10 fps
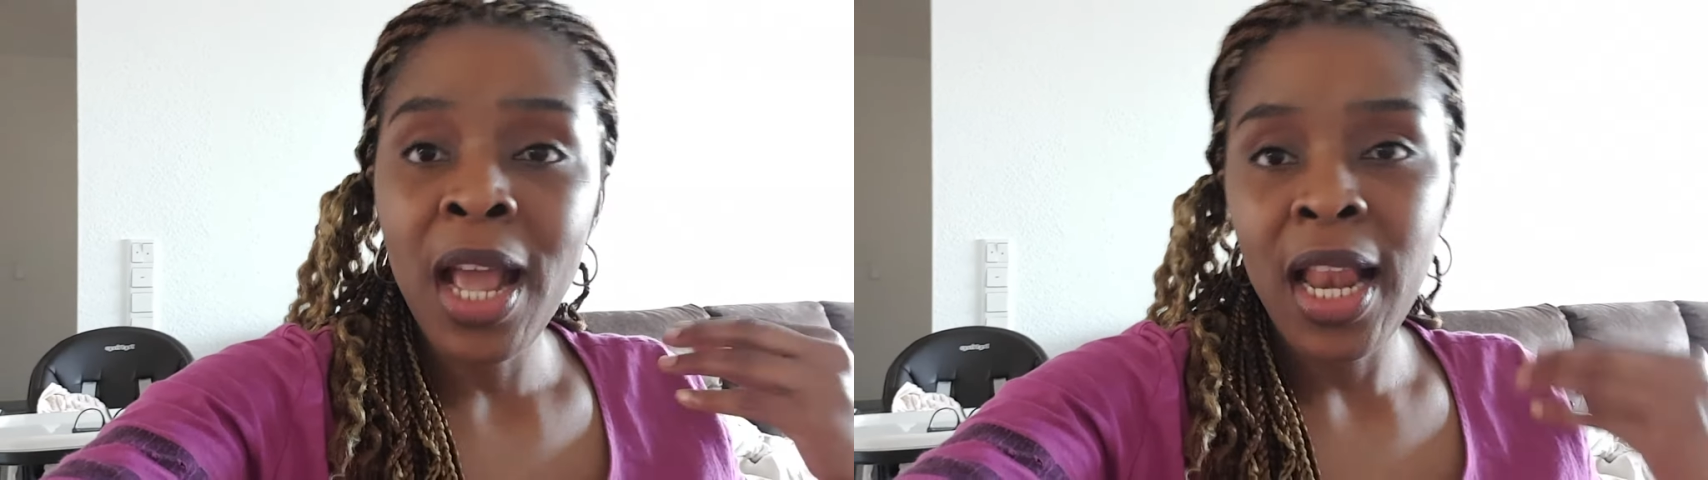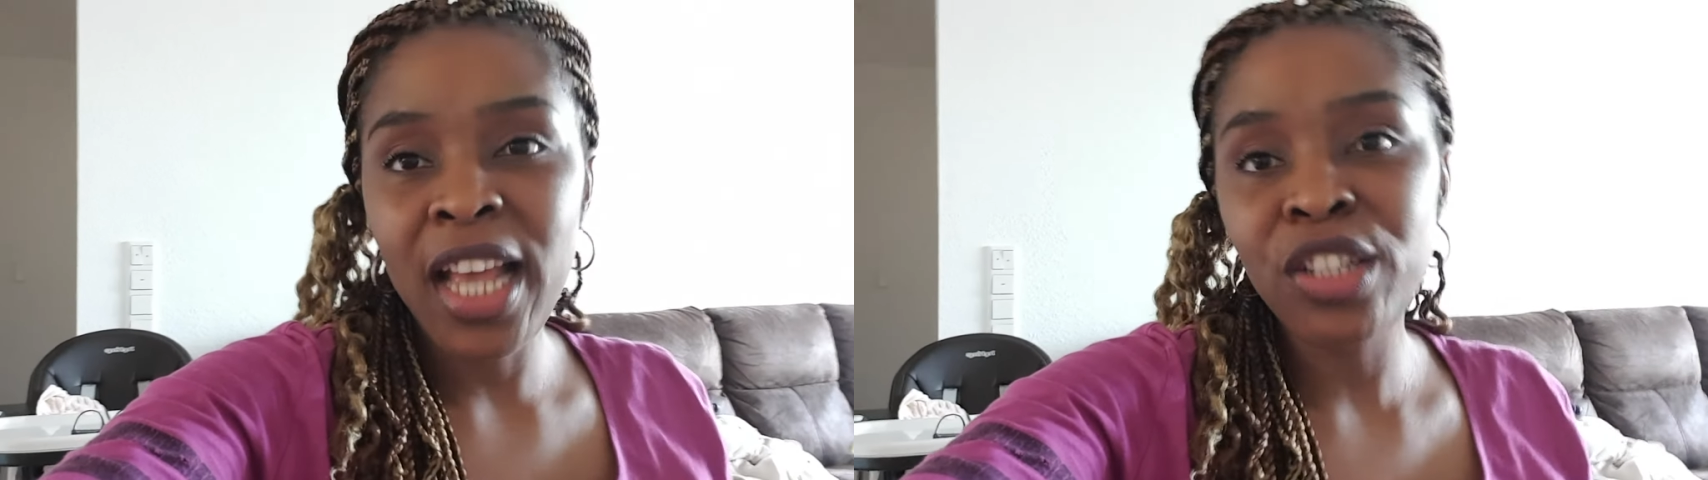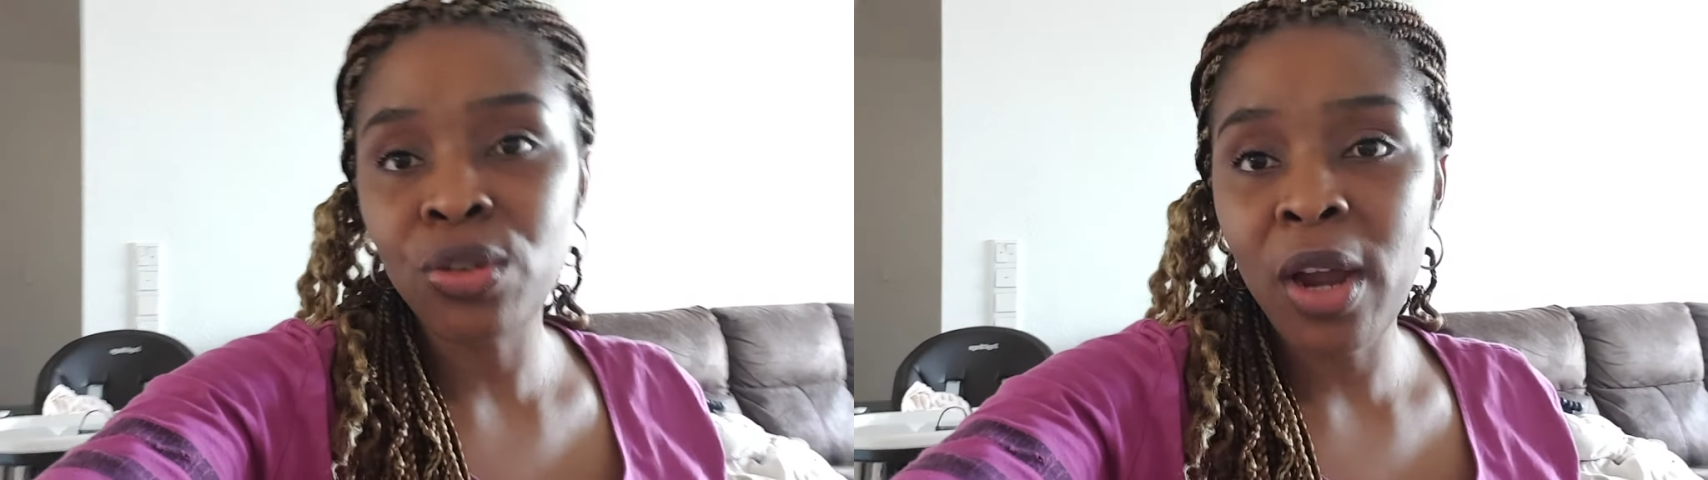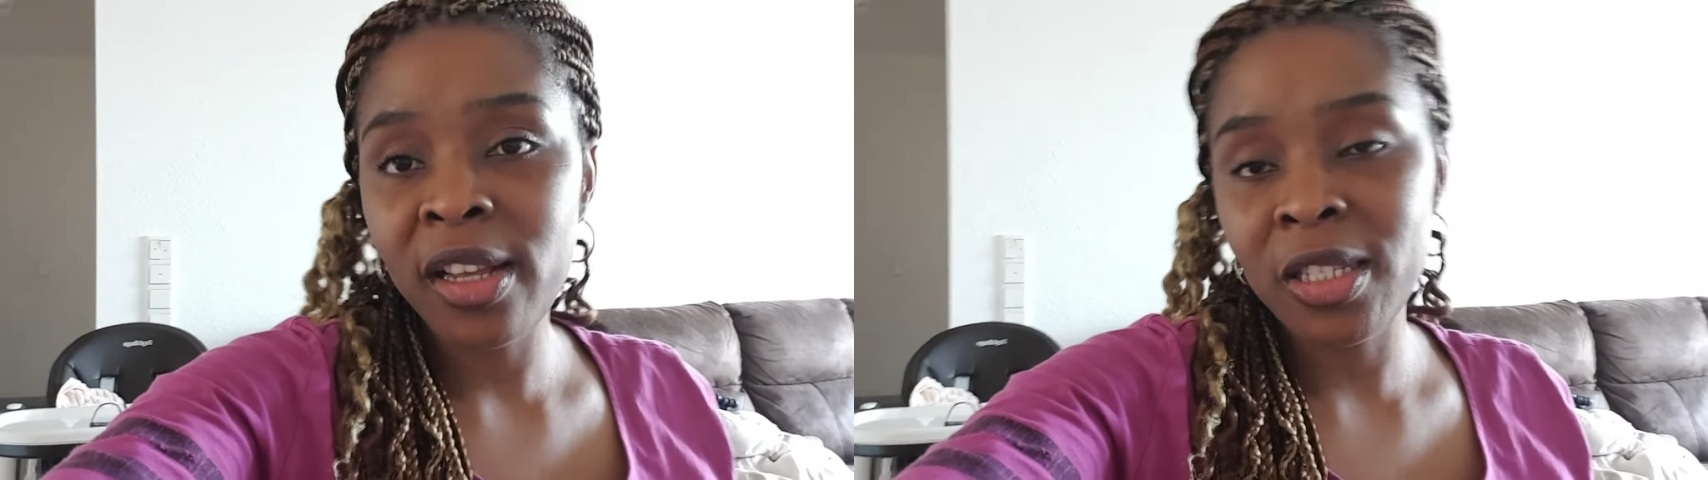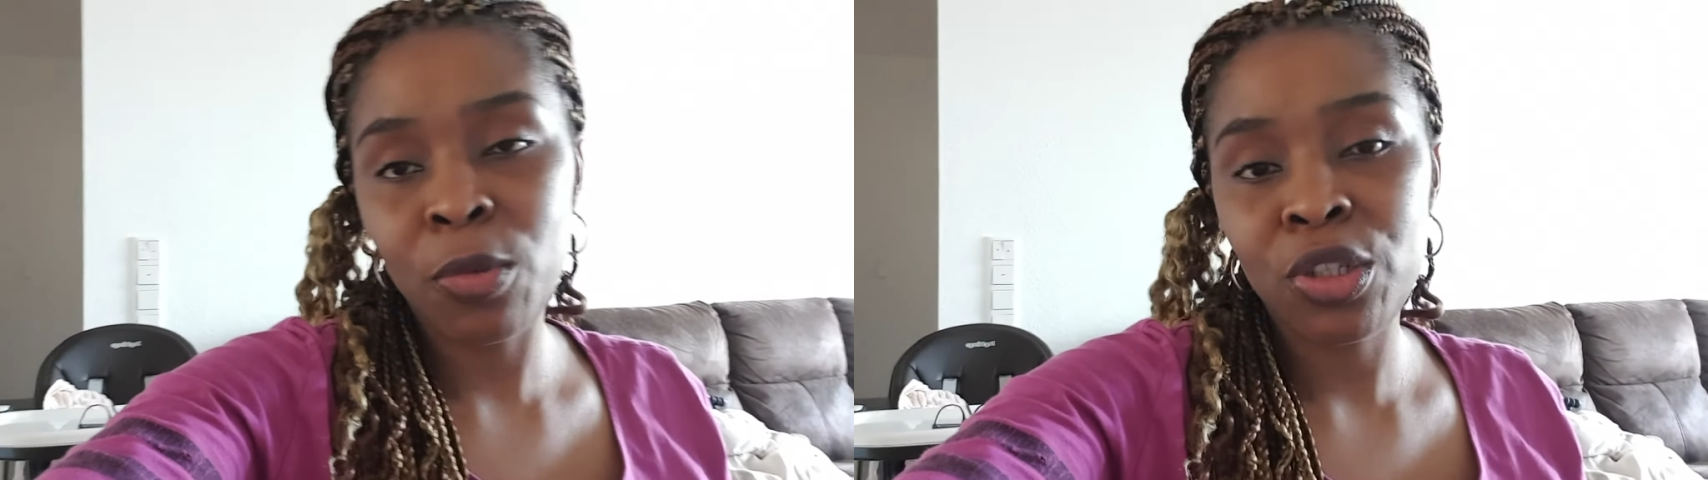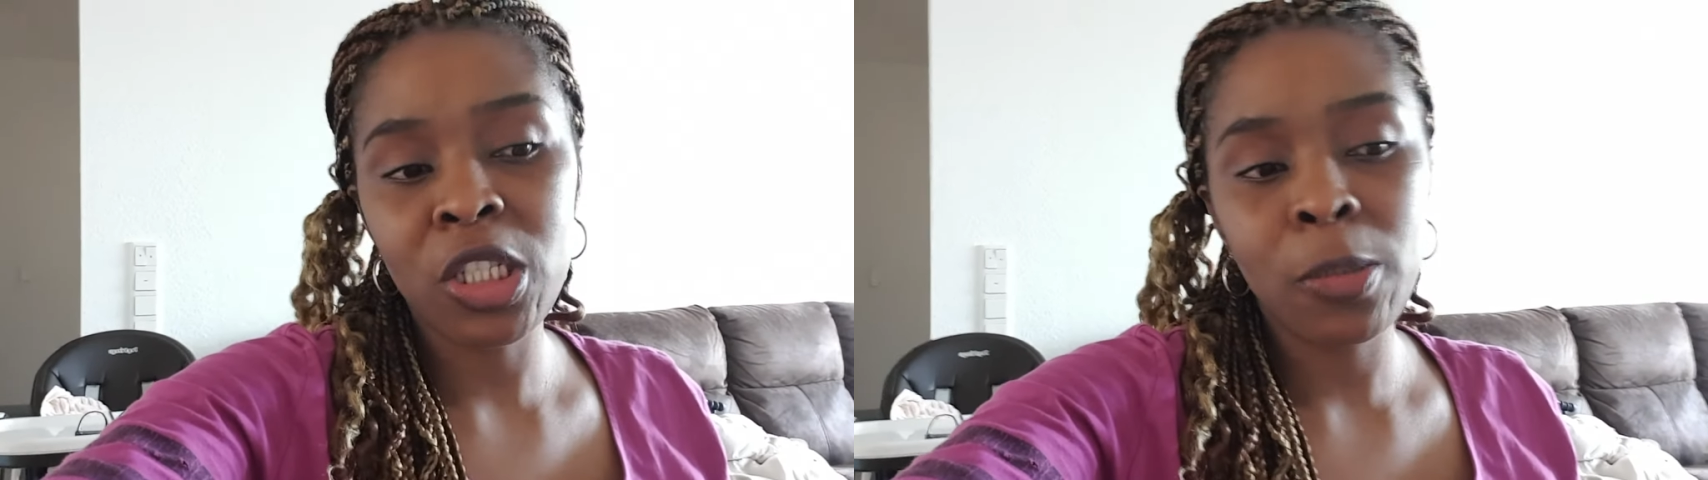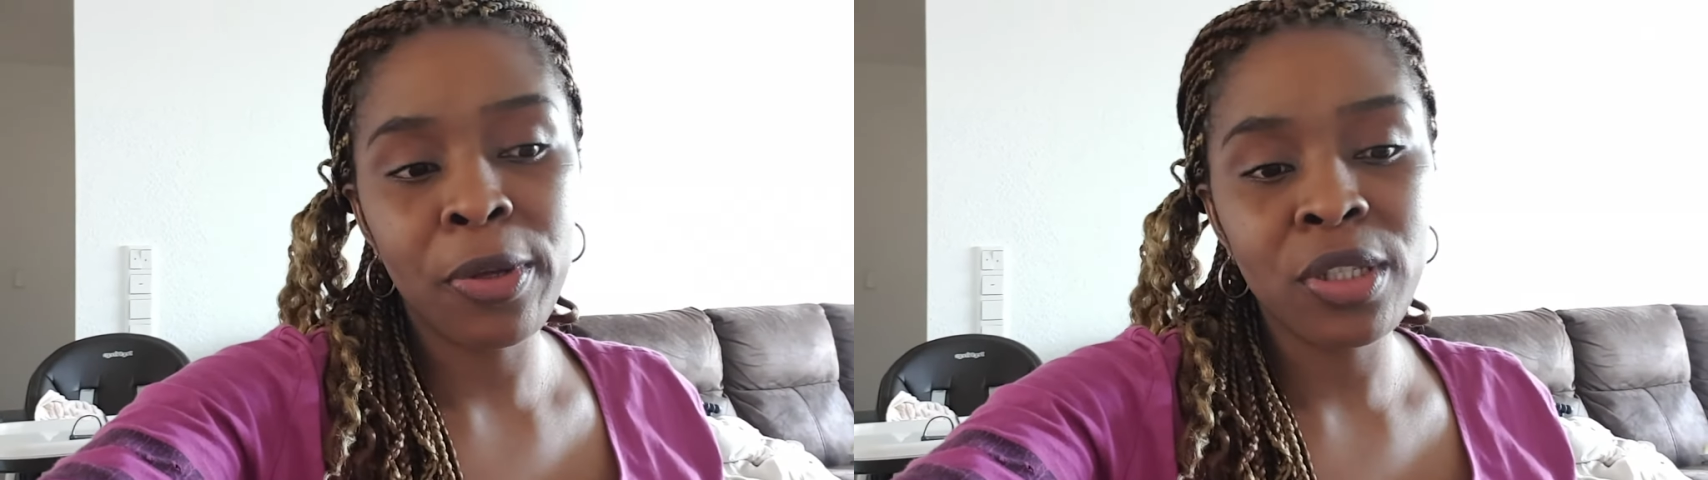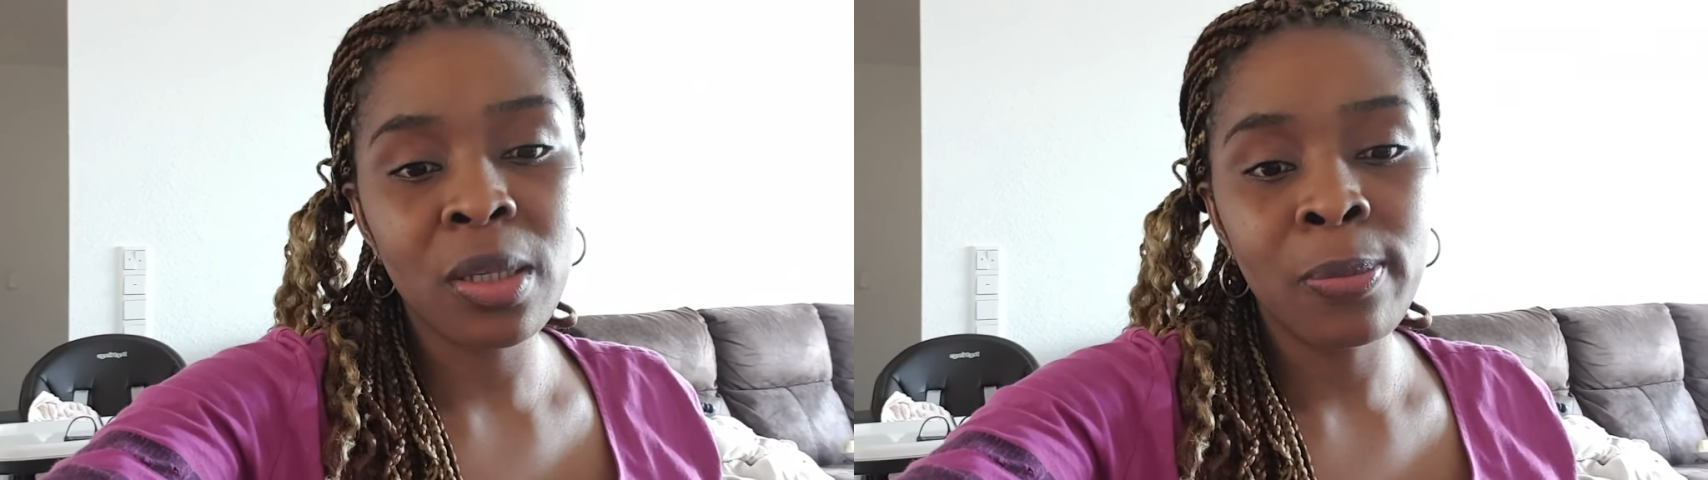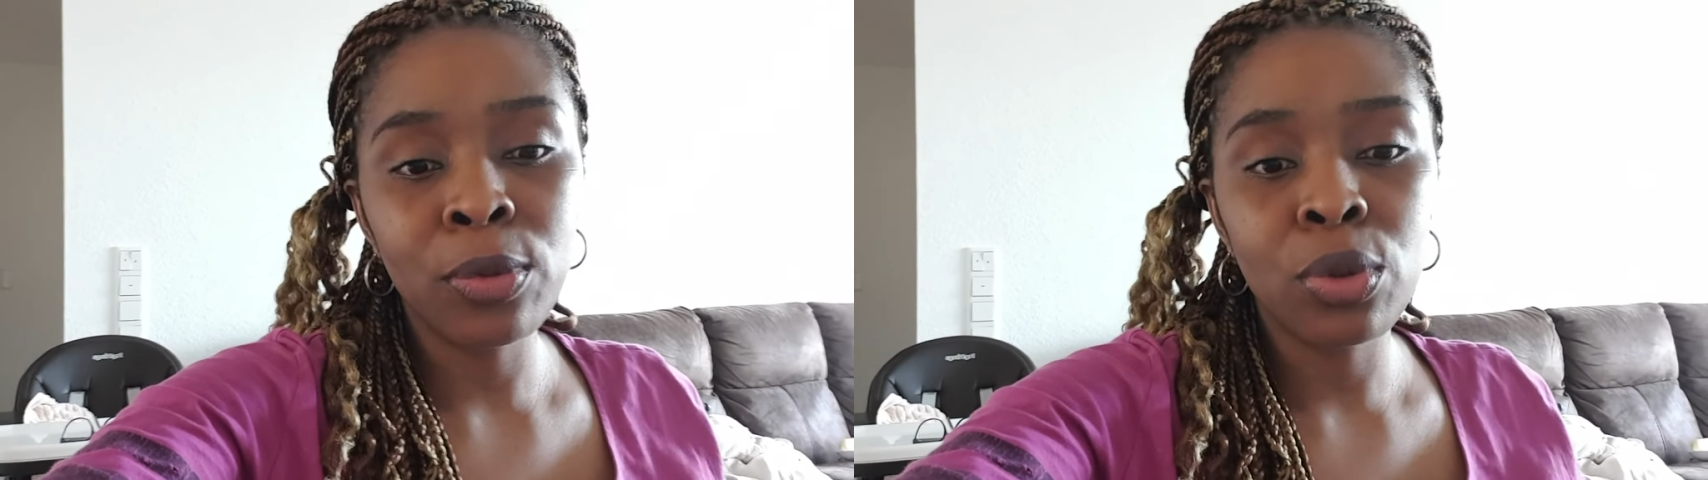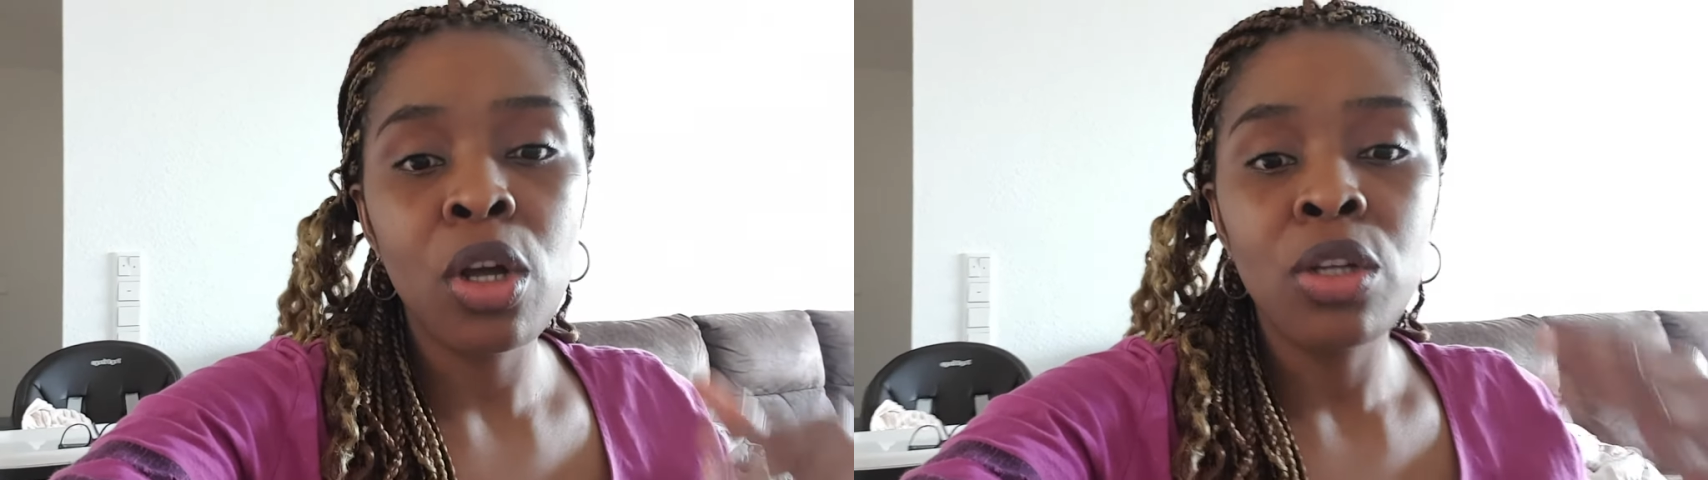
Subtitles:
Let's try as much as possible